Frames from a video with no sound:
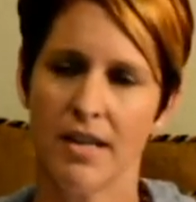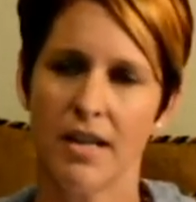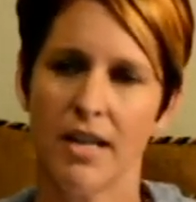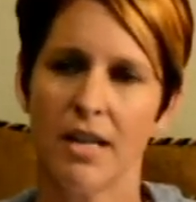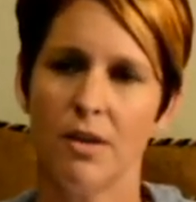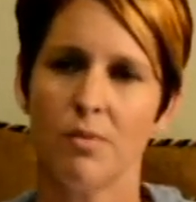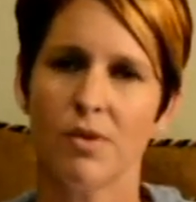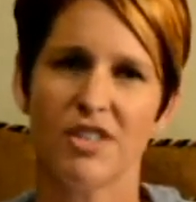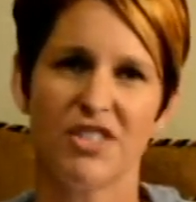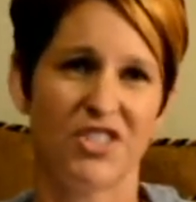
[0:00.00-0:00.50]

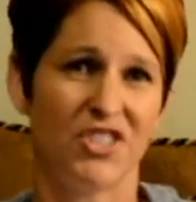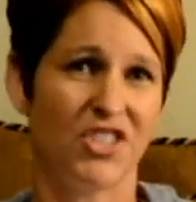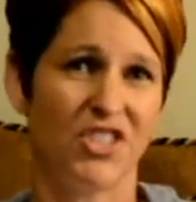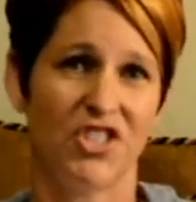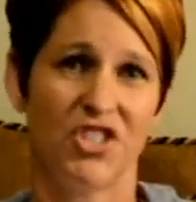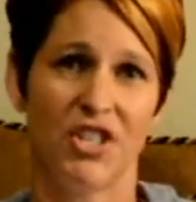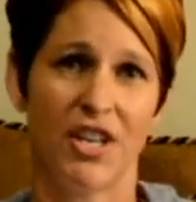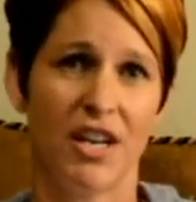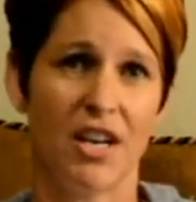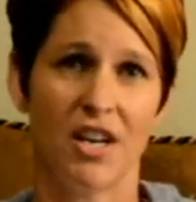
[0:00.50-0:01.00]
He wants to
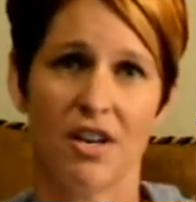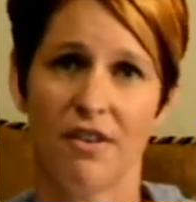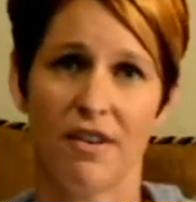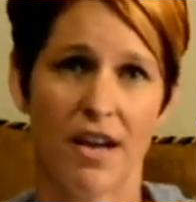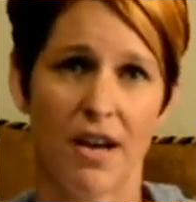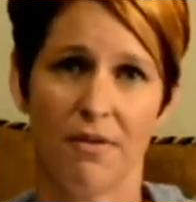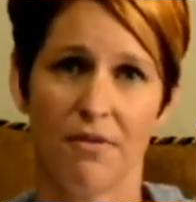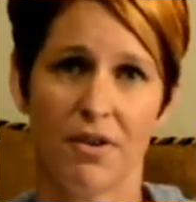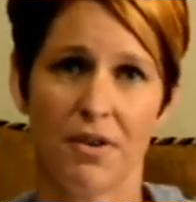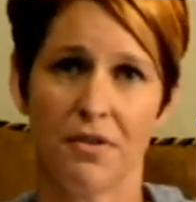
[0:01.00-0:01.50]
share
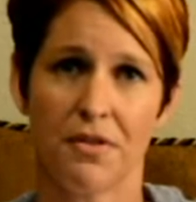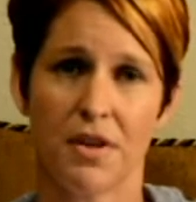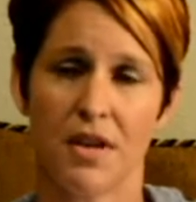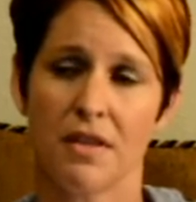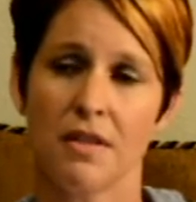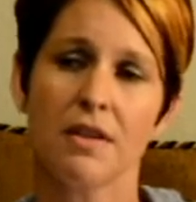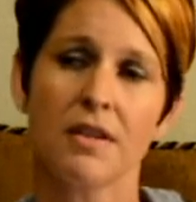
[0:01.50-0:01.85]
everything